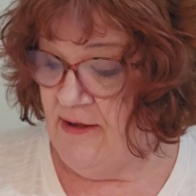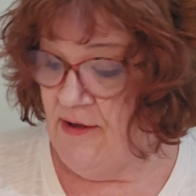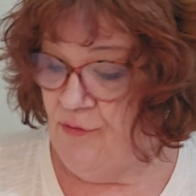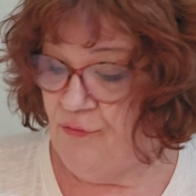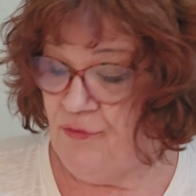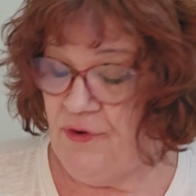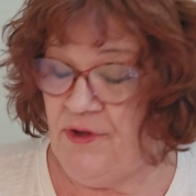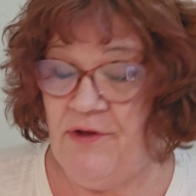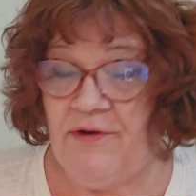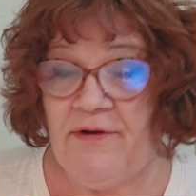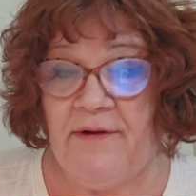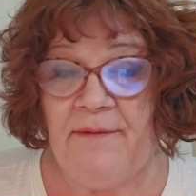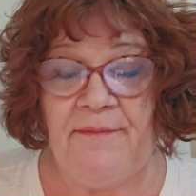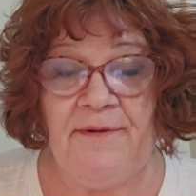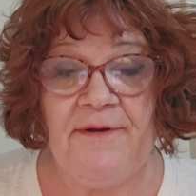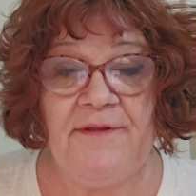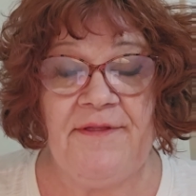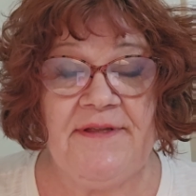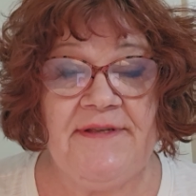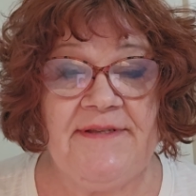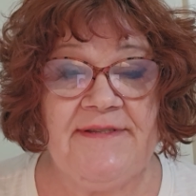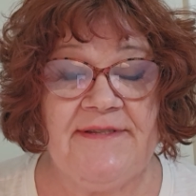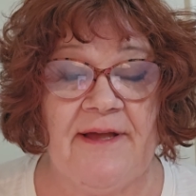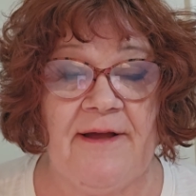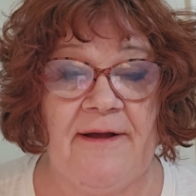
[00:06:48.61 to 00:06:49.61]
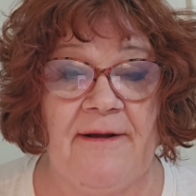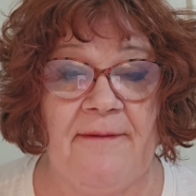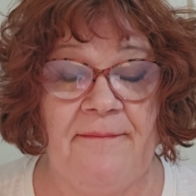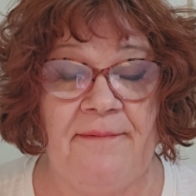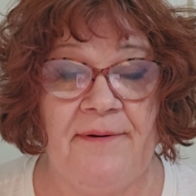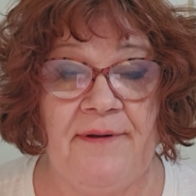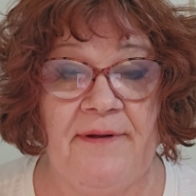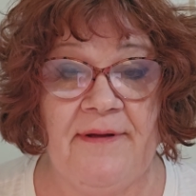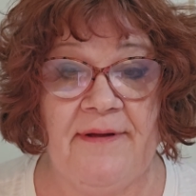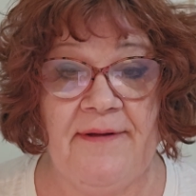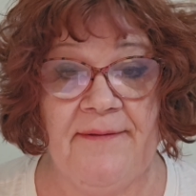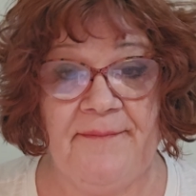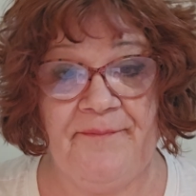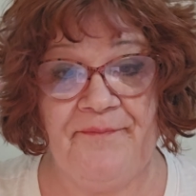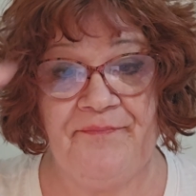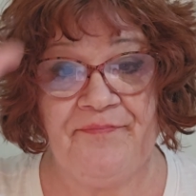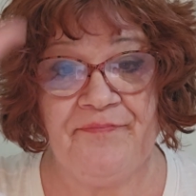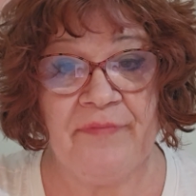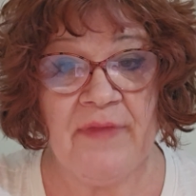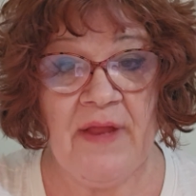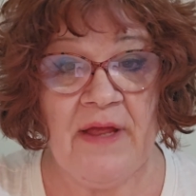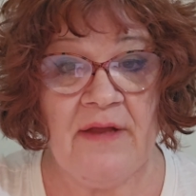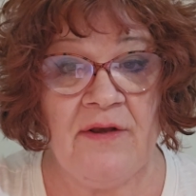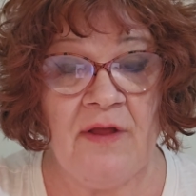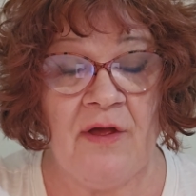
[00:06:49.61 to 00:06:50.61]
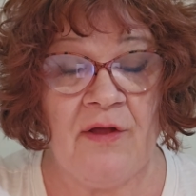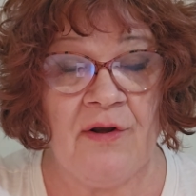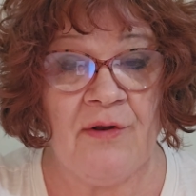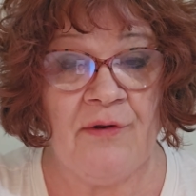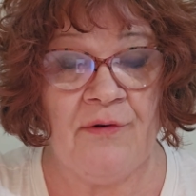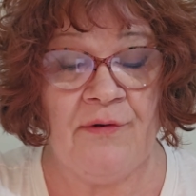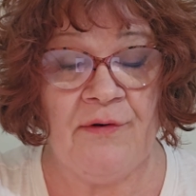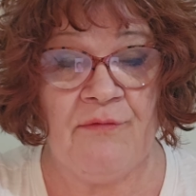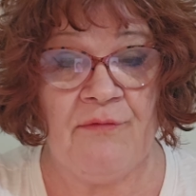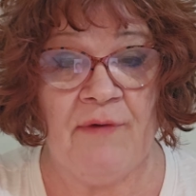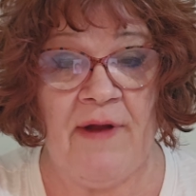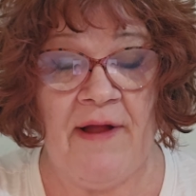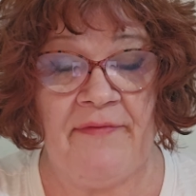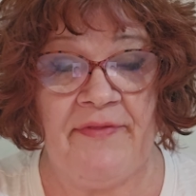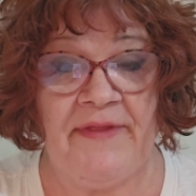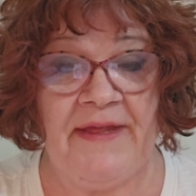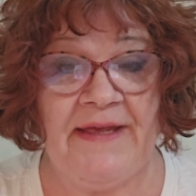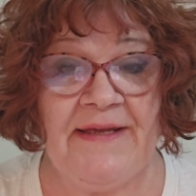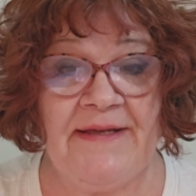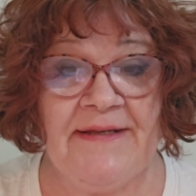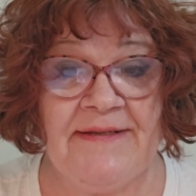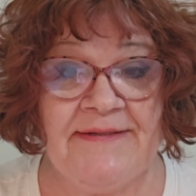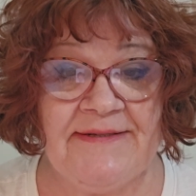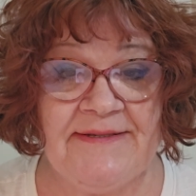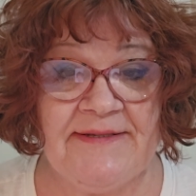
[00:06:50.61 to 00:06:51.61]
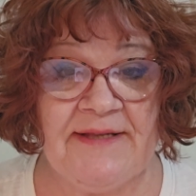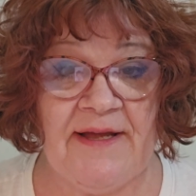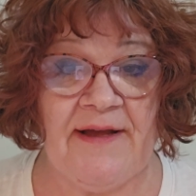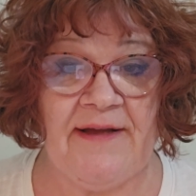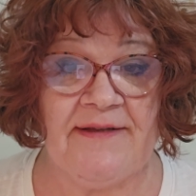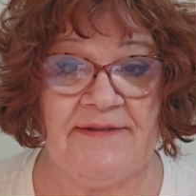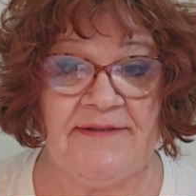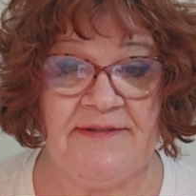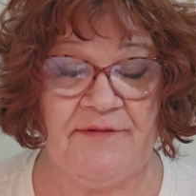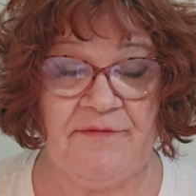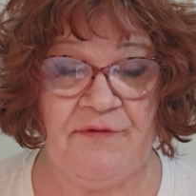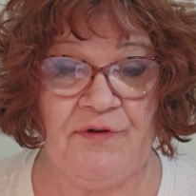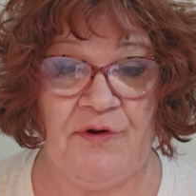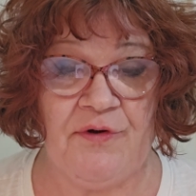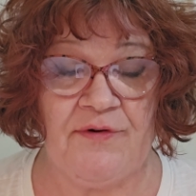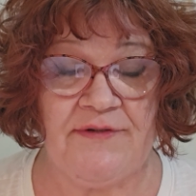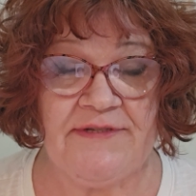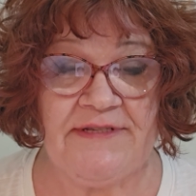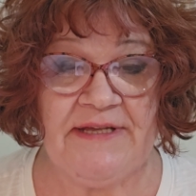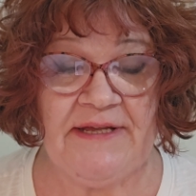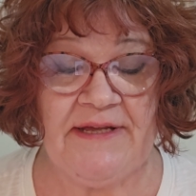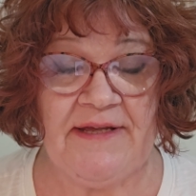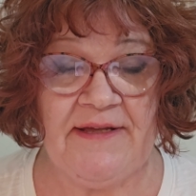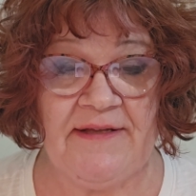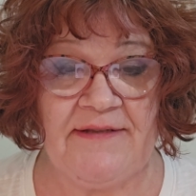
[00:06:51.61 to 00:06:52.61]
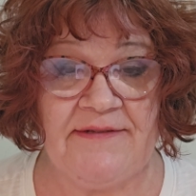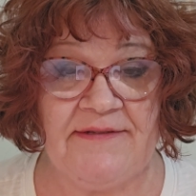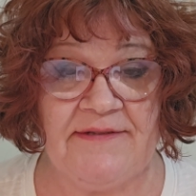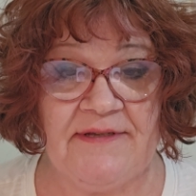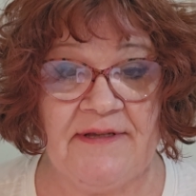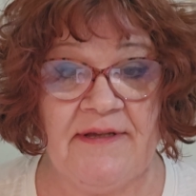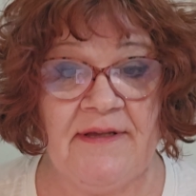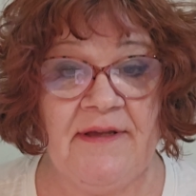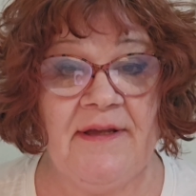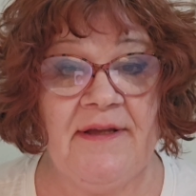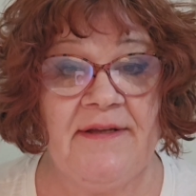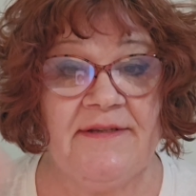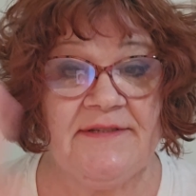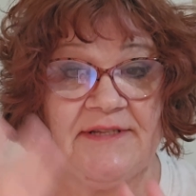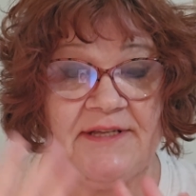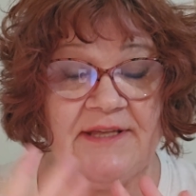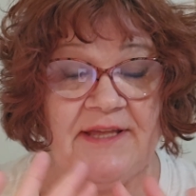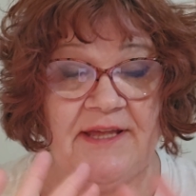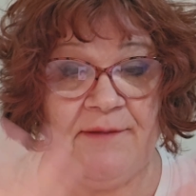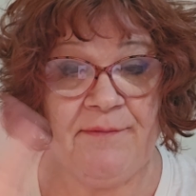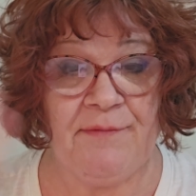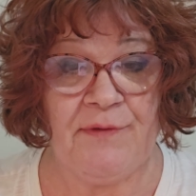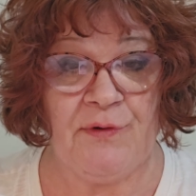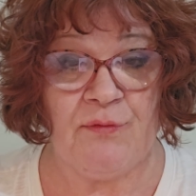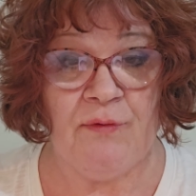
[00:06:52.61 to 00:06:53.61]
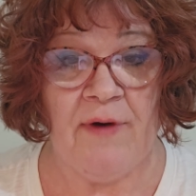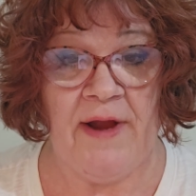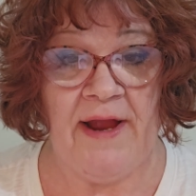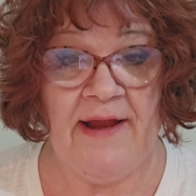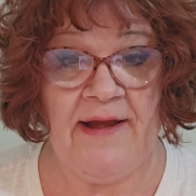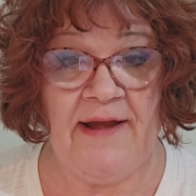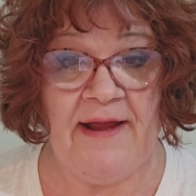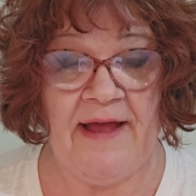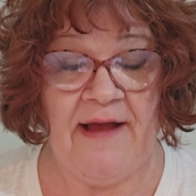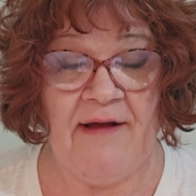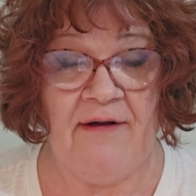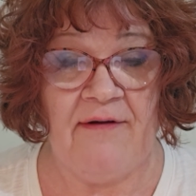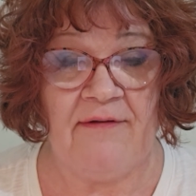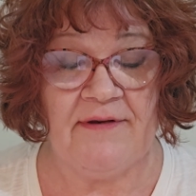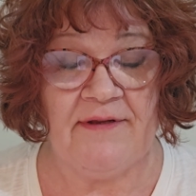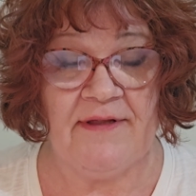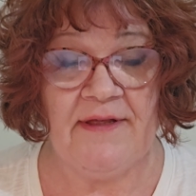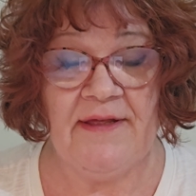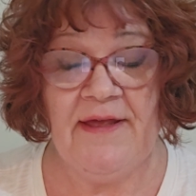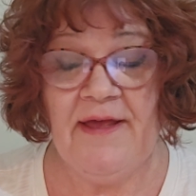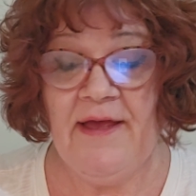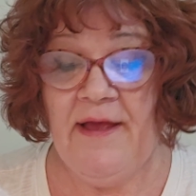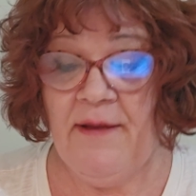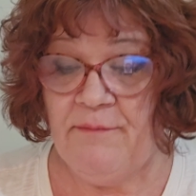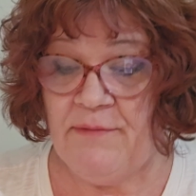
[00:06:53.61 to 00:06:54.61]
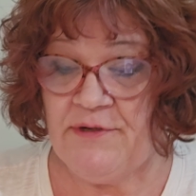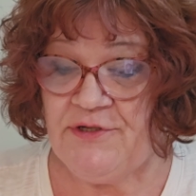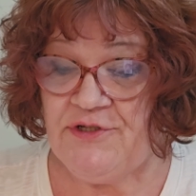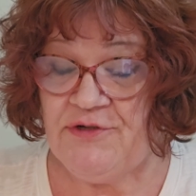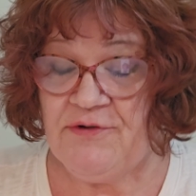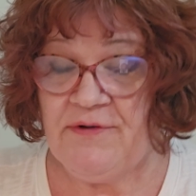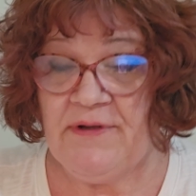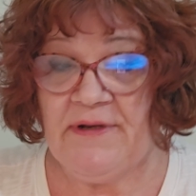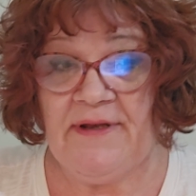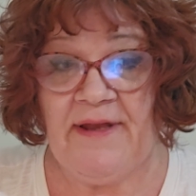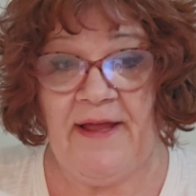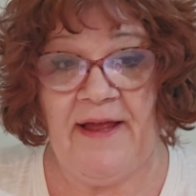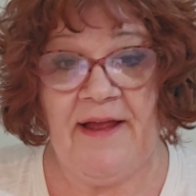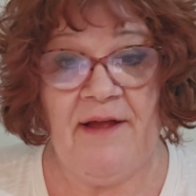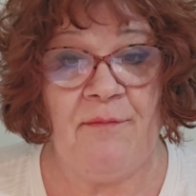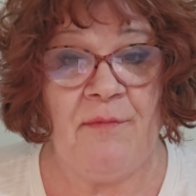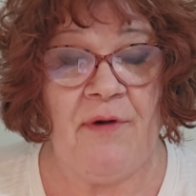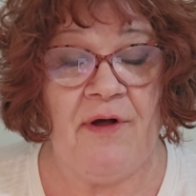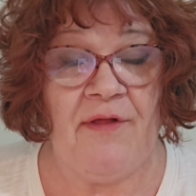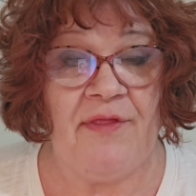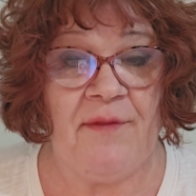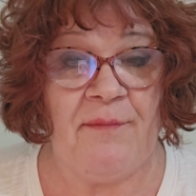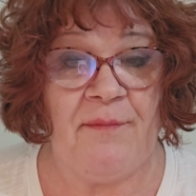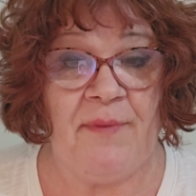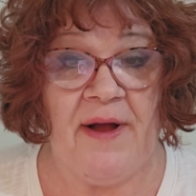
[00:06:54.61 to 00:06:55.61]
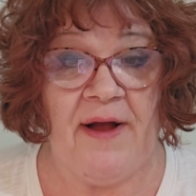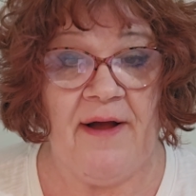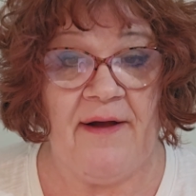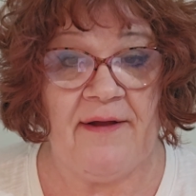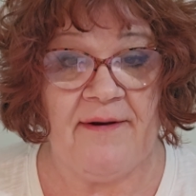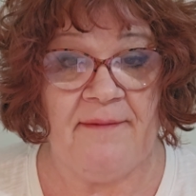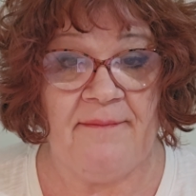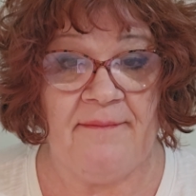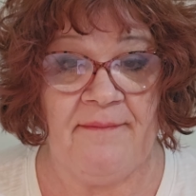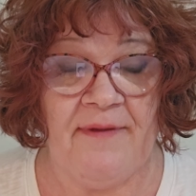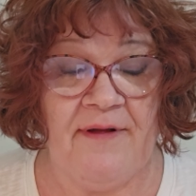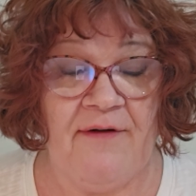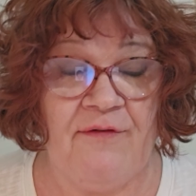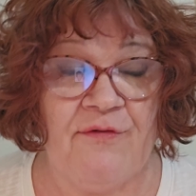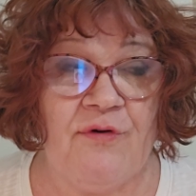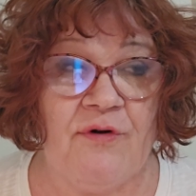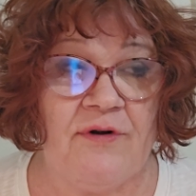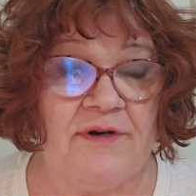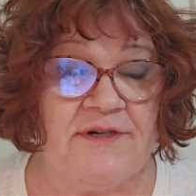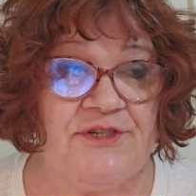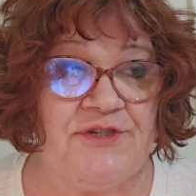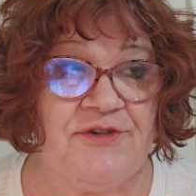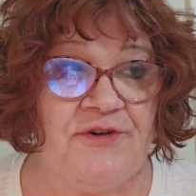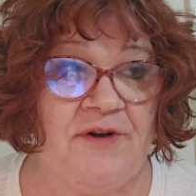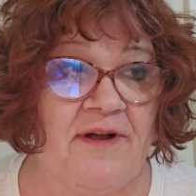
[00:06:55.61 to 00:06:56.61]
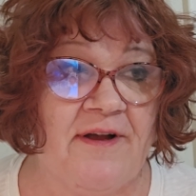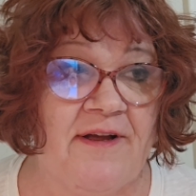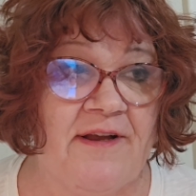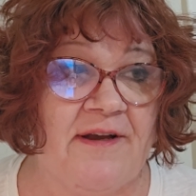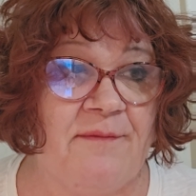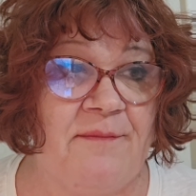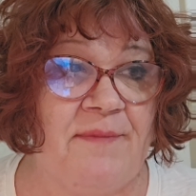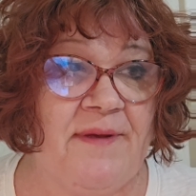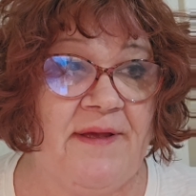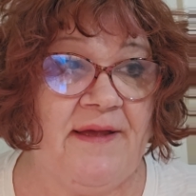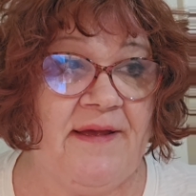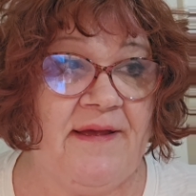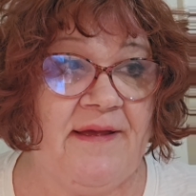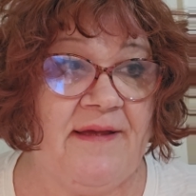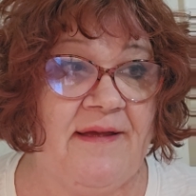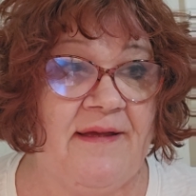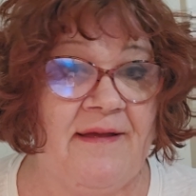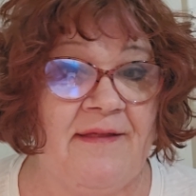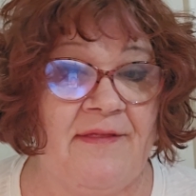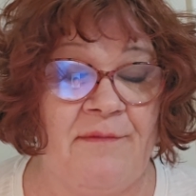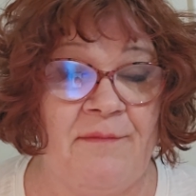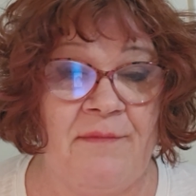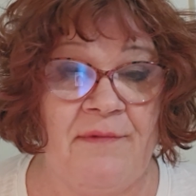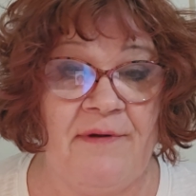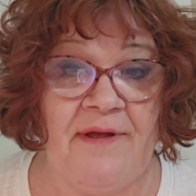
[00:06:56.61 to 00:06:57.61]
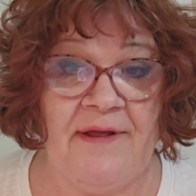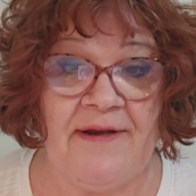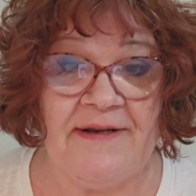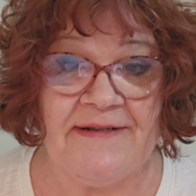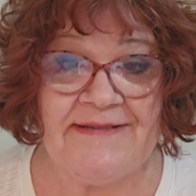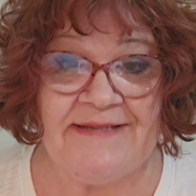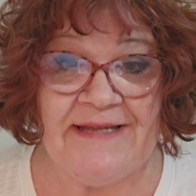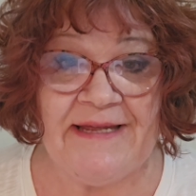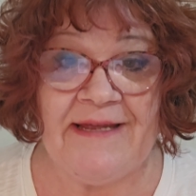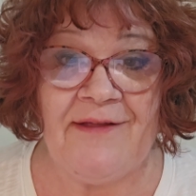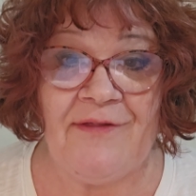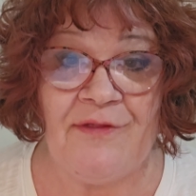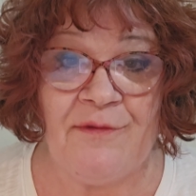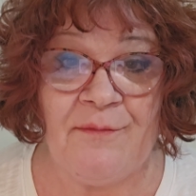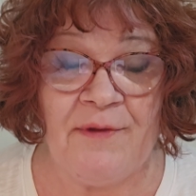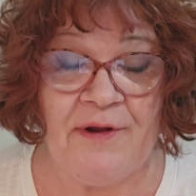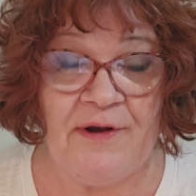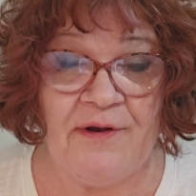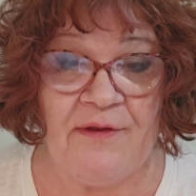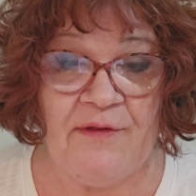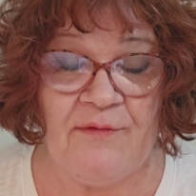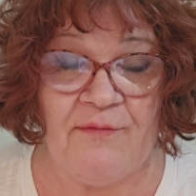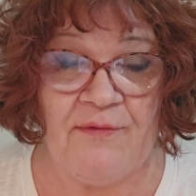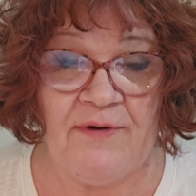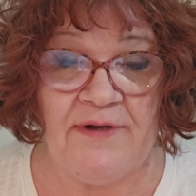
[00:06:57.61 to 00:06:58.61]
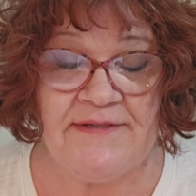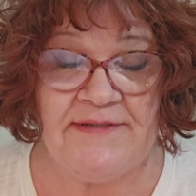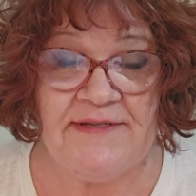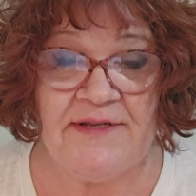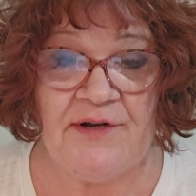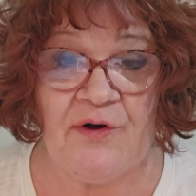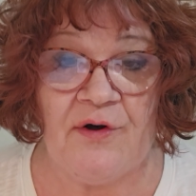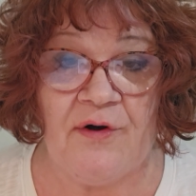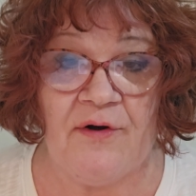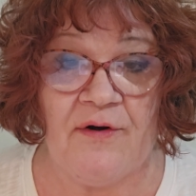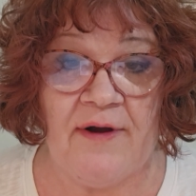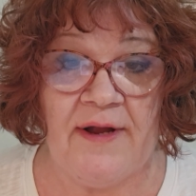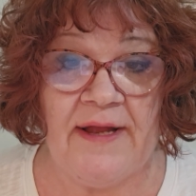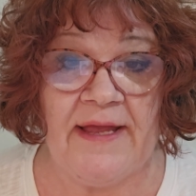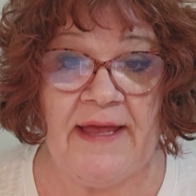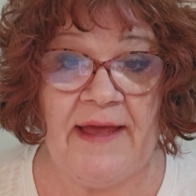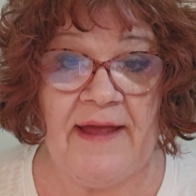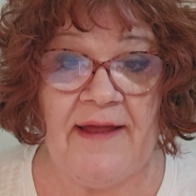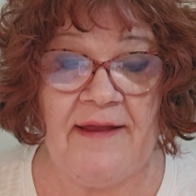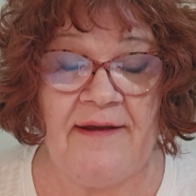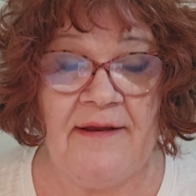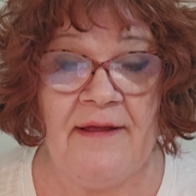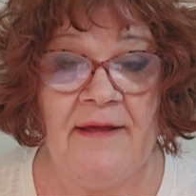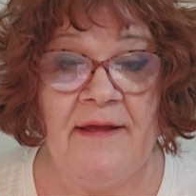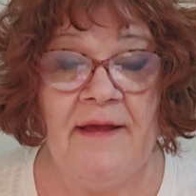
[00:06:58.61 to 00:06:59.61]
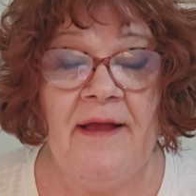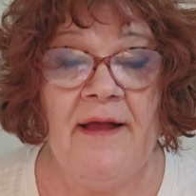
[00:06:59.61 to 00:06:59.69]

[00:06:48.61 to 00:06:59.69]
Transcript: Well, you can put these up not only around the insides of your tent to keep the rain out, but you can lay them on the bottom. Of course, you're not going to be in a tent in the middle of the woods in a hurricane,